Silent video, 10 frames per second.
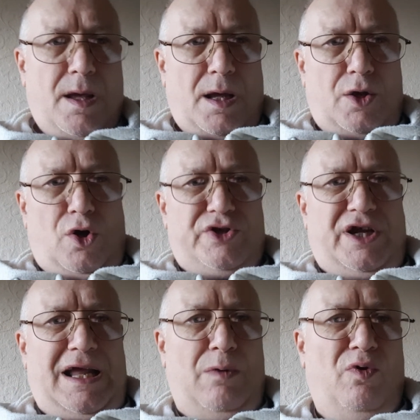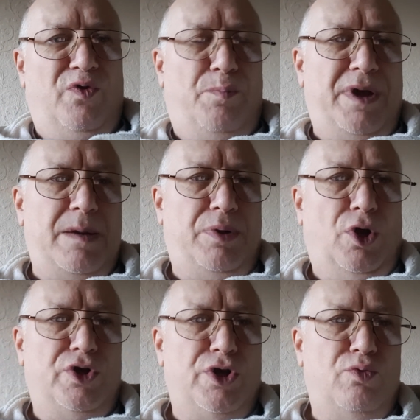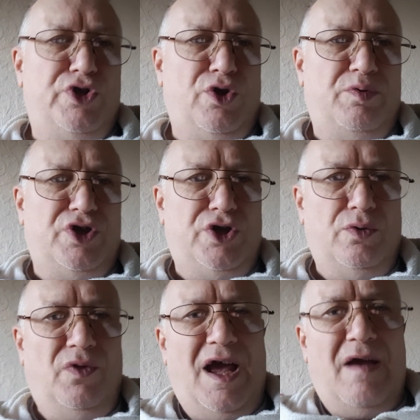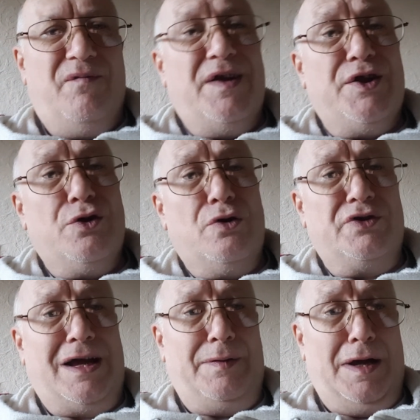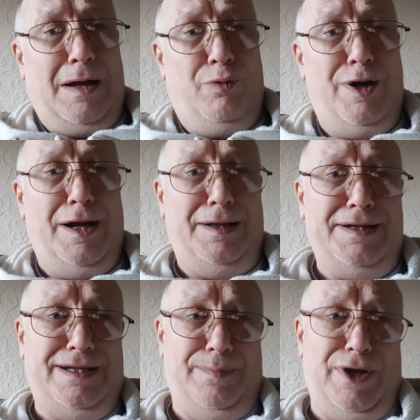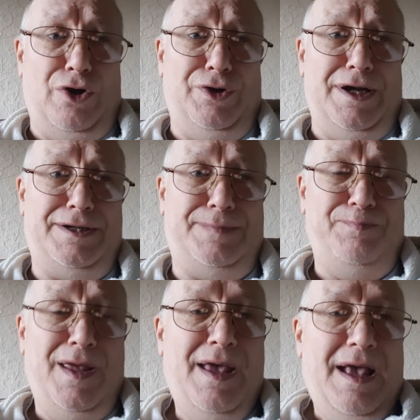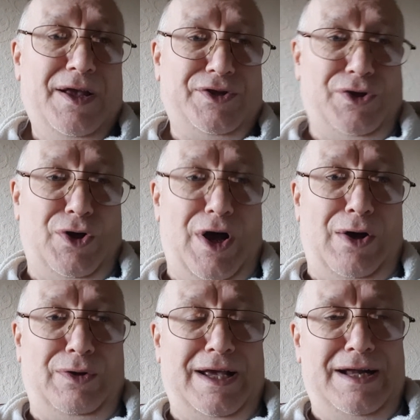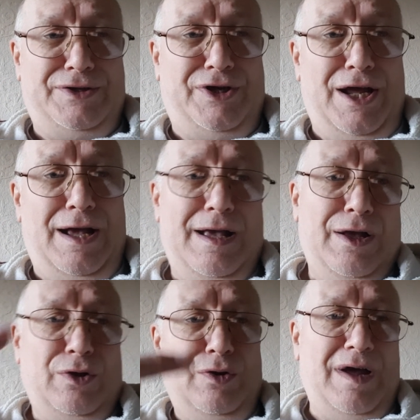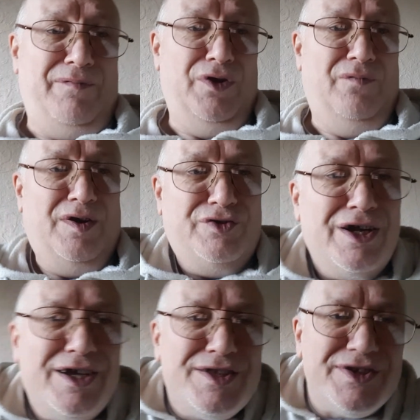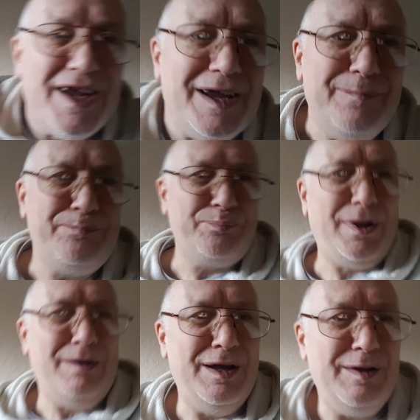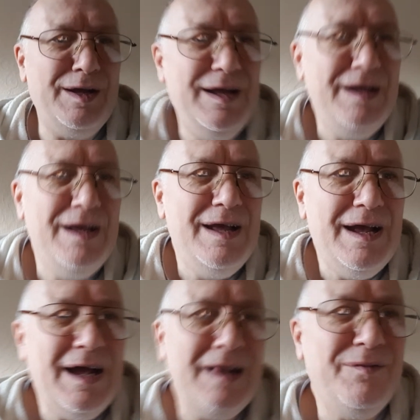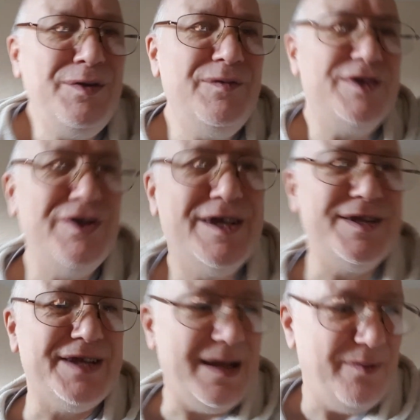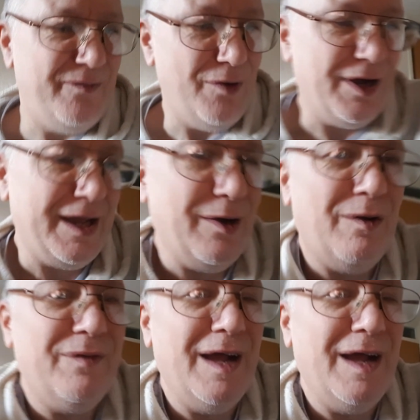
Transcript: I've got to allow other people on YouTube to do their videos, and I really, to be honest. So I'll catch you. Gonna have another drink of tea. Have another drink of tea before I get off